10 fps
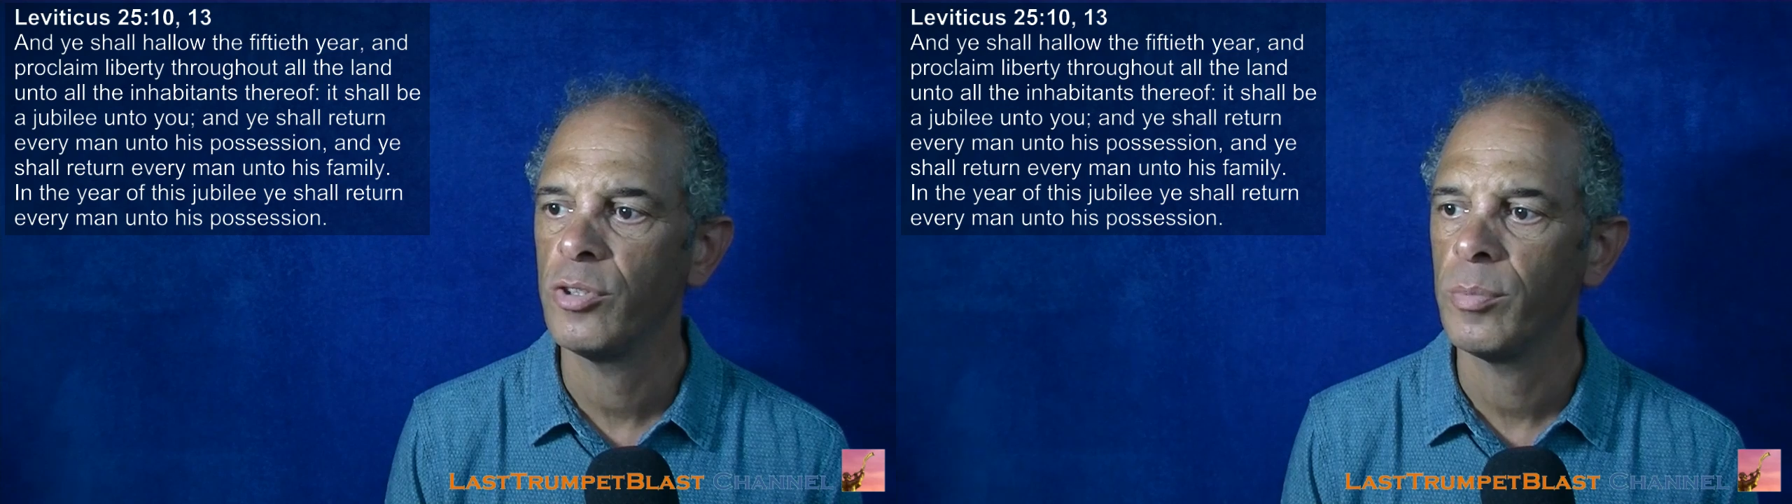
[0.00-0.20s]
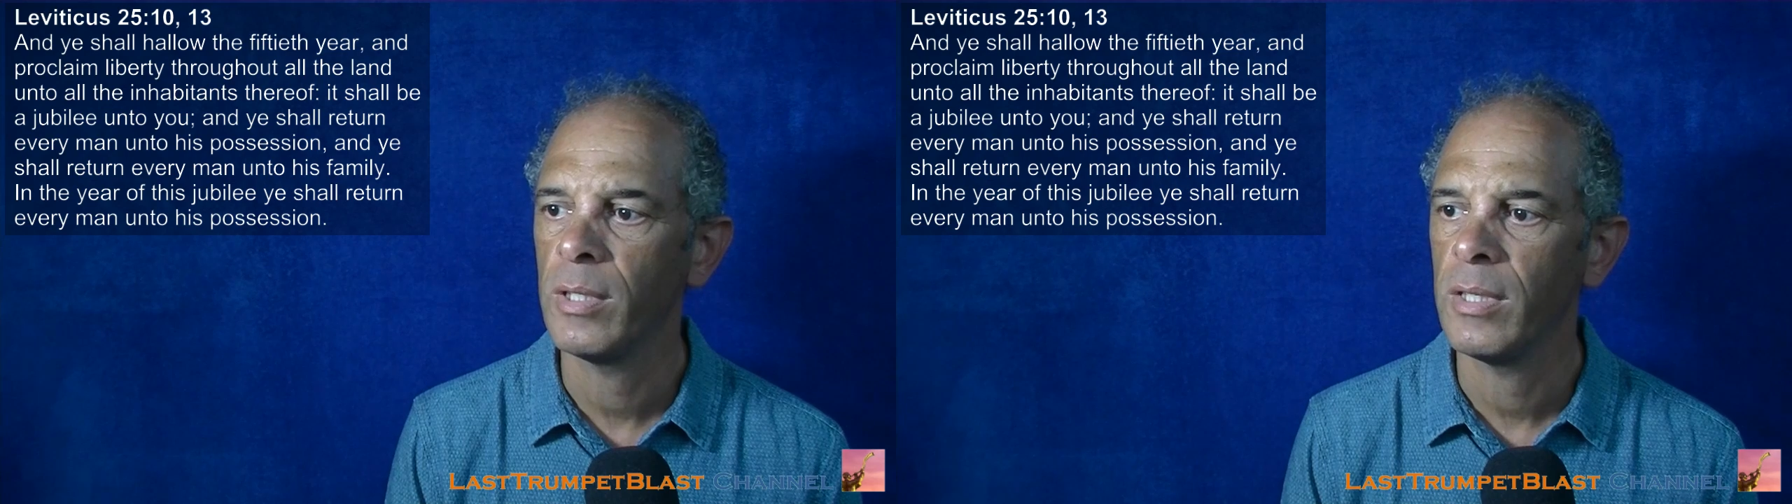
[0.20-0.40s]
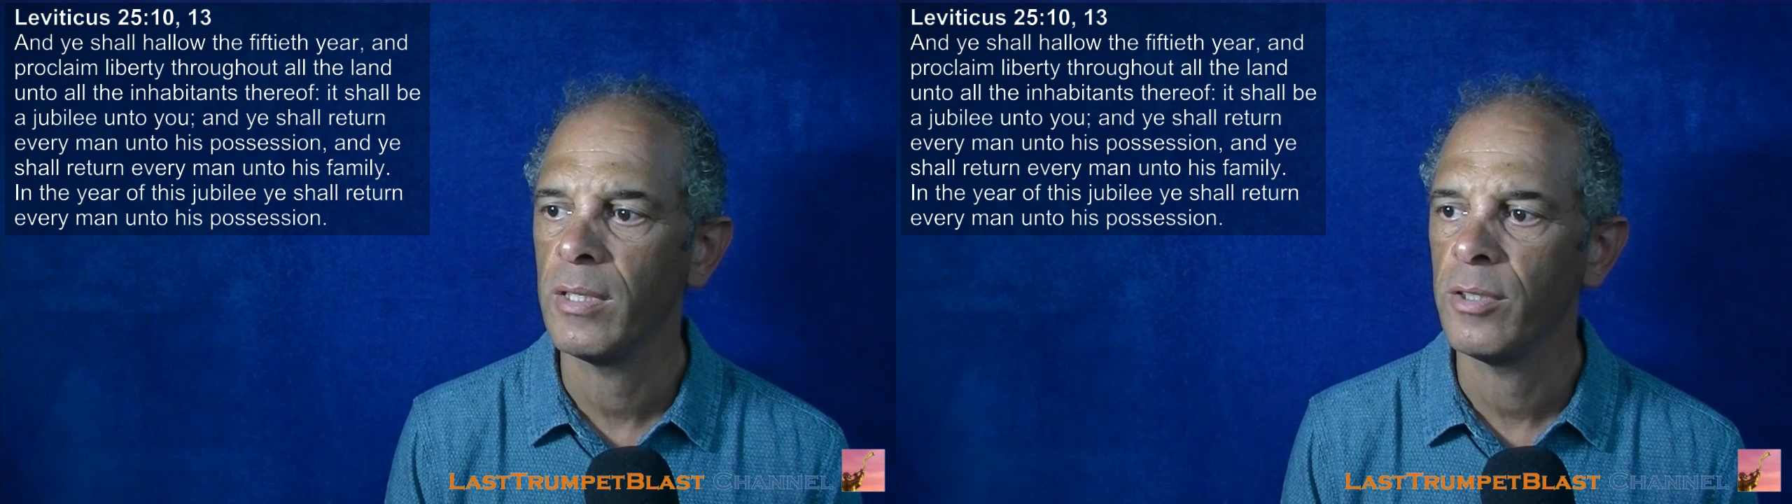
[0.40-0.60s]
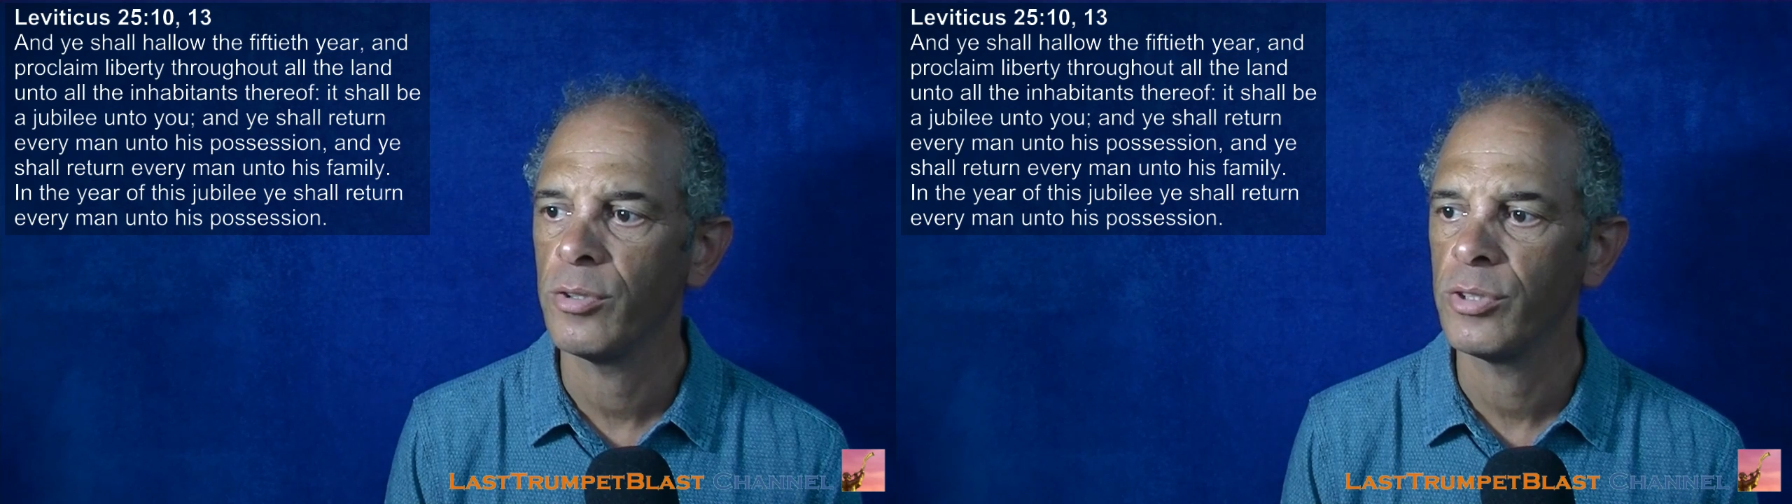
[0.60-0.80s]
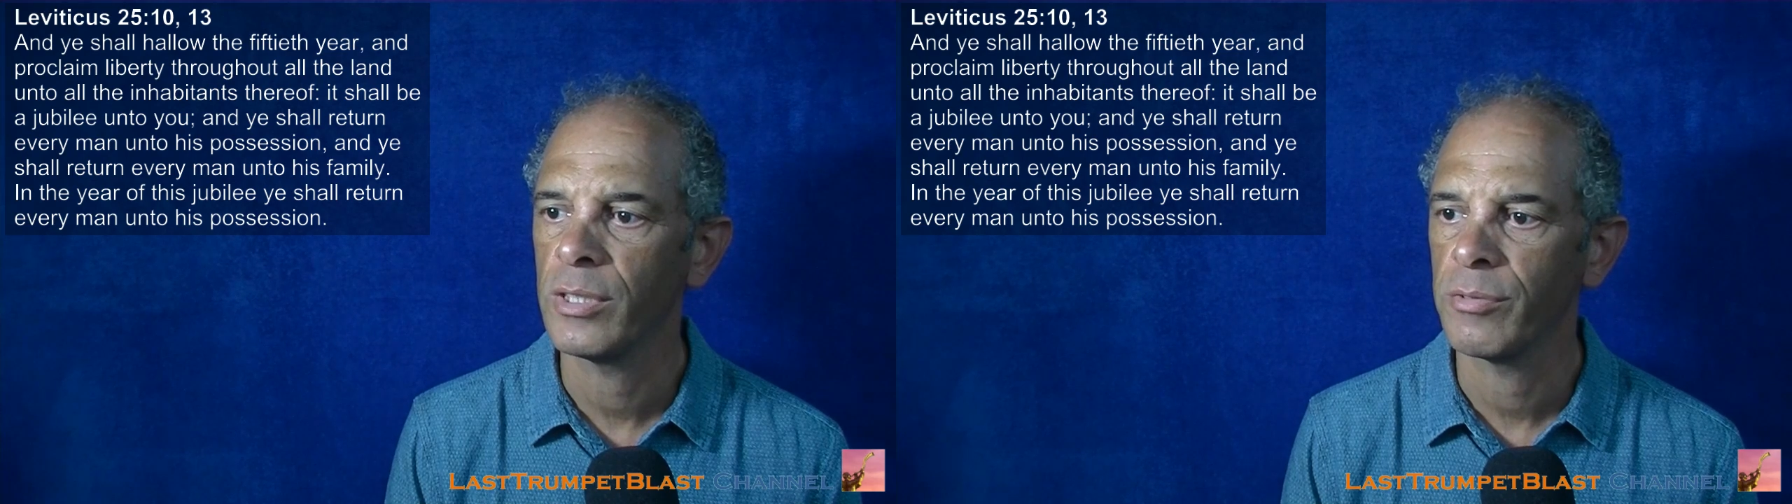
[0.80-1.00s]
jubilee
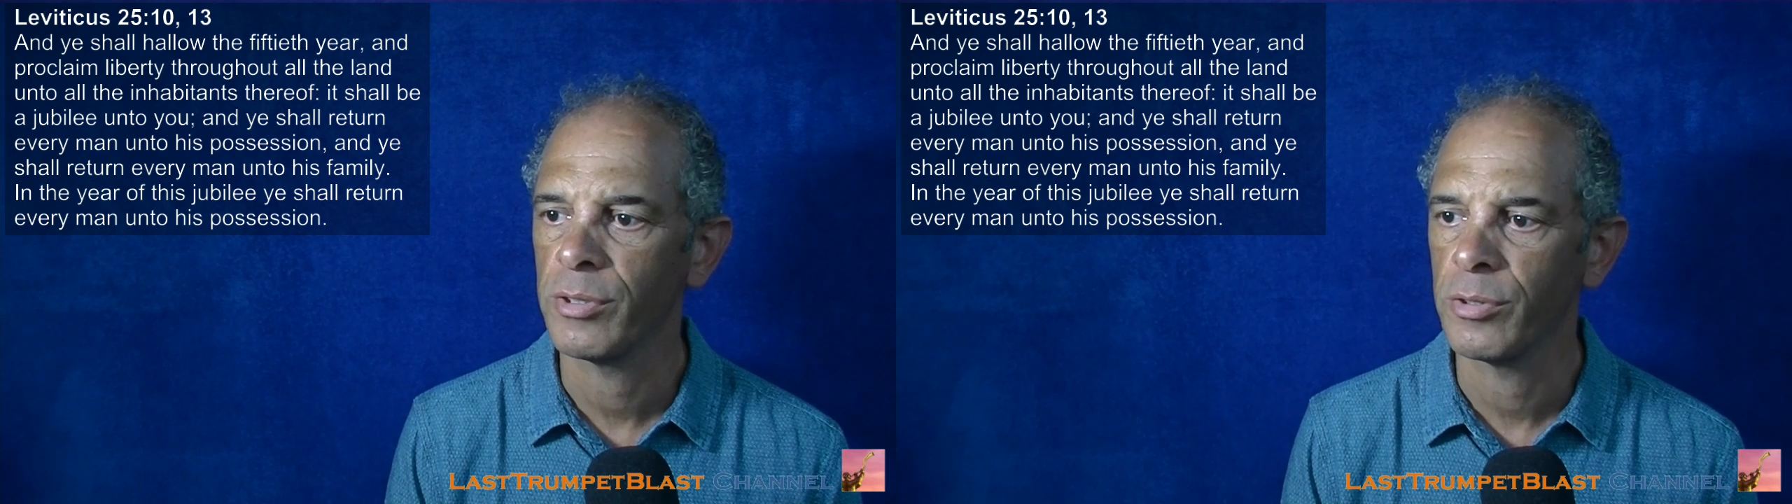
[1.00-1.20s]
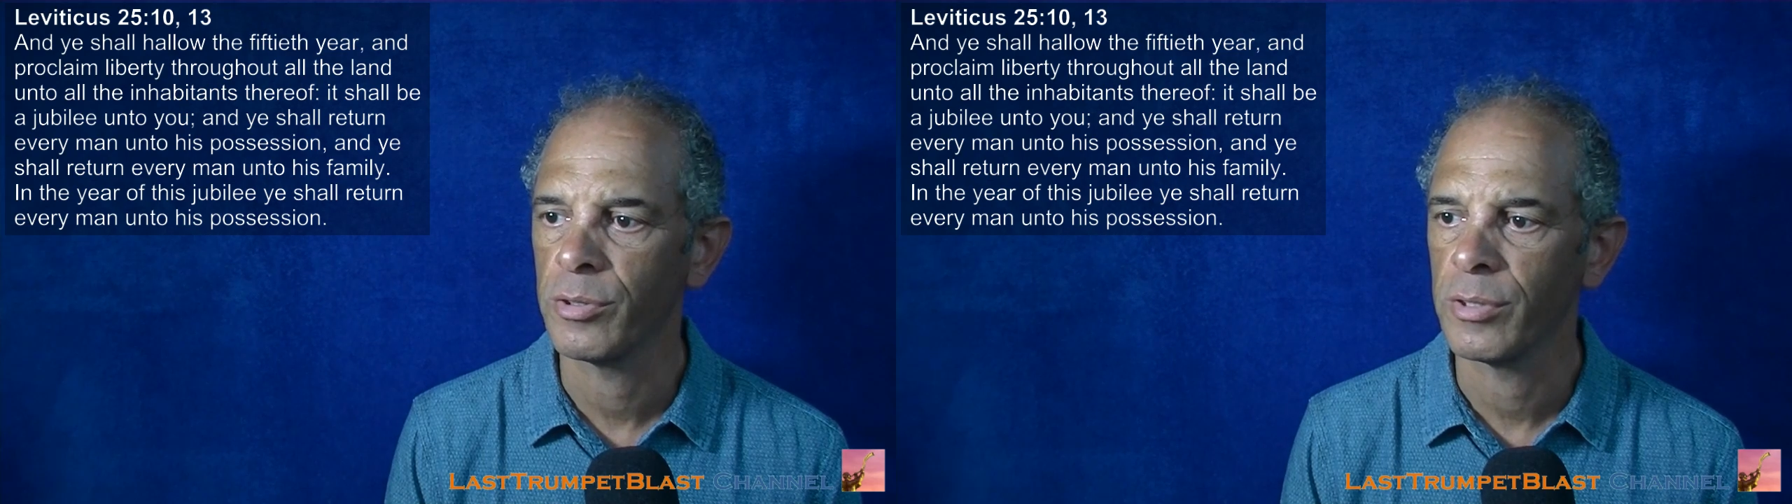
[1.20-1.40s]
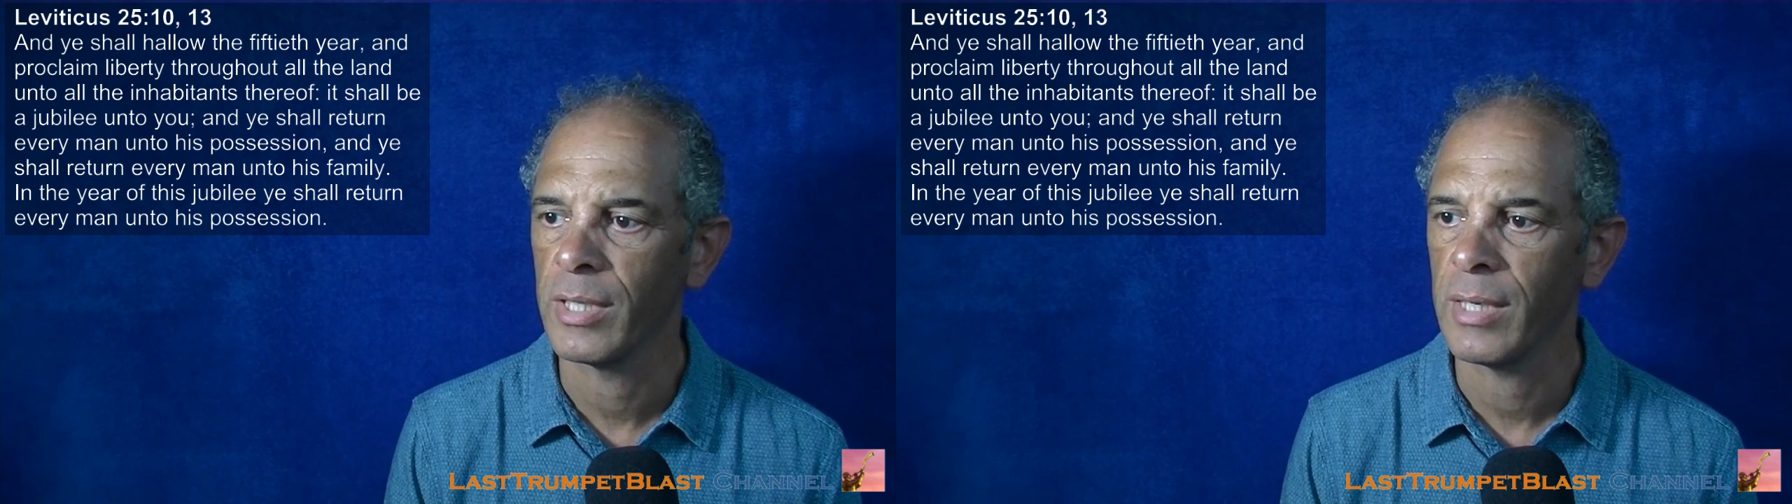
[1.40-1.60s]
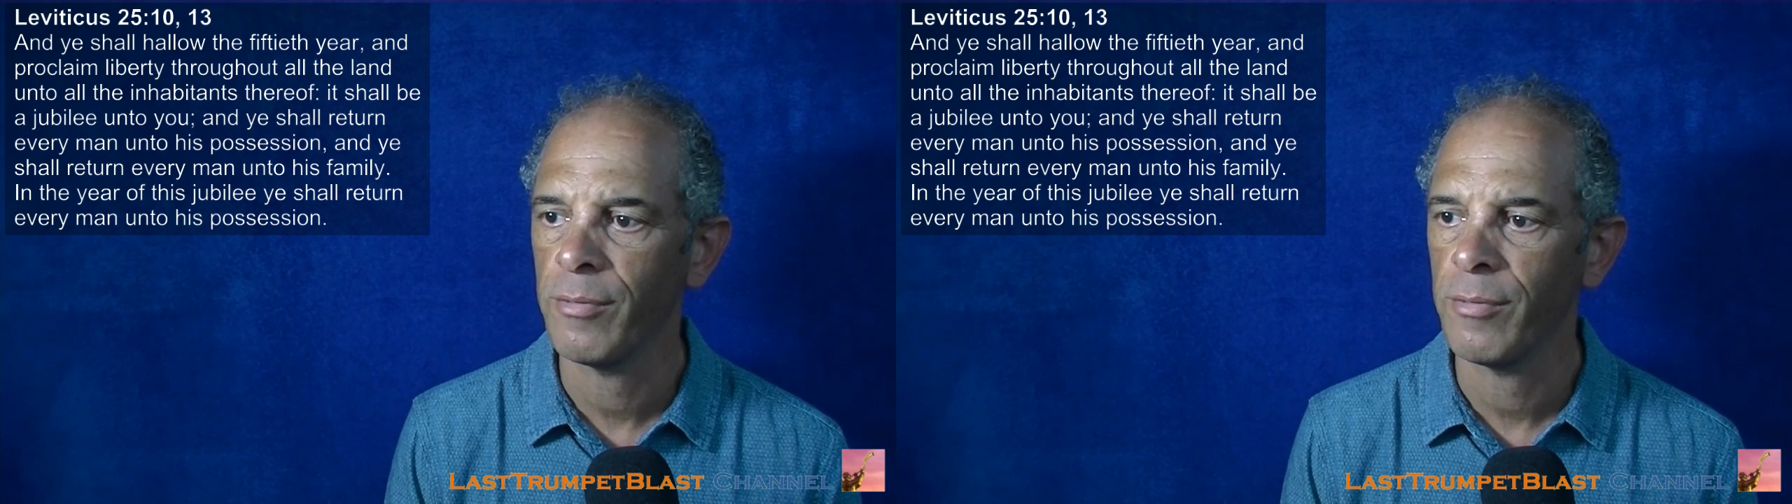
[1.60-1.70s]
you shall return